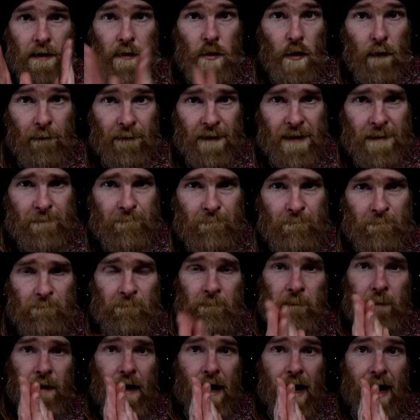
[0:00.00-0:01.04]
Coffee
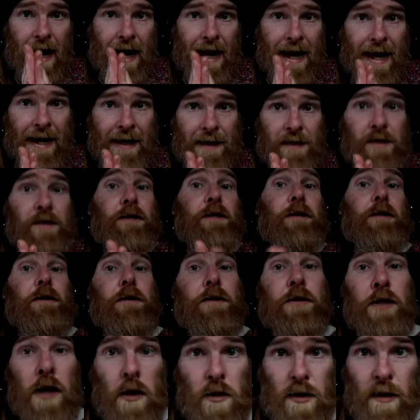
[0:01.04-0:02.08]
and
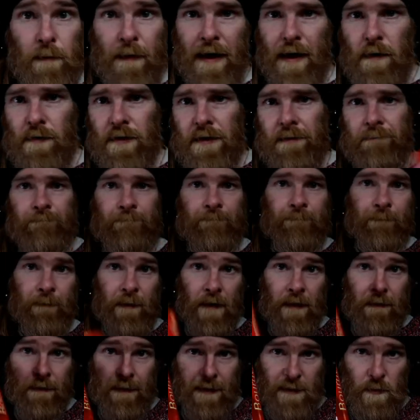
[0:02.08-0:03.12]
cocoa powder,
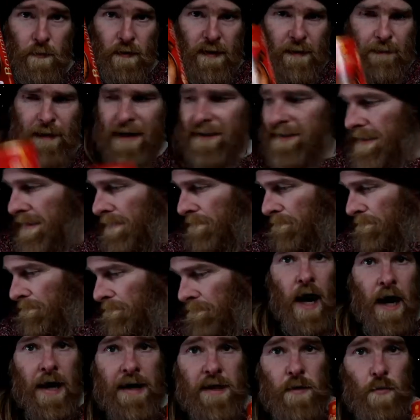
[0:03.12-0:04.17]
that's what I'm adding.
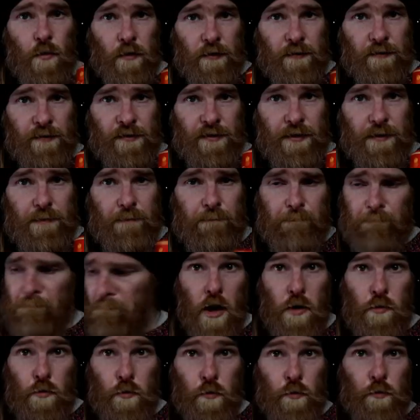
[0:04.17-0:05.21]
I want to
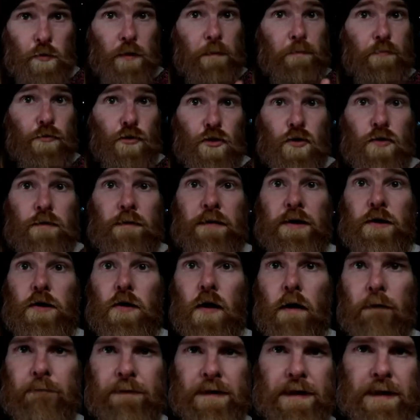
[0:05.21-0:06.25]
cold brew the
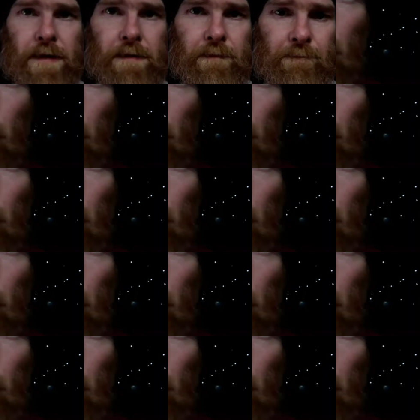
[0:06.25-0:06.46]
coffee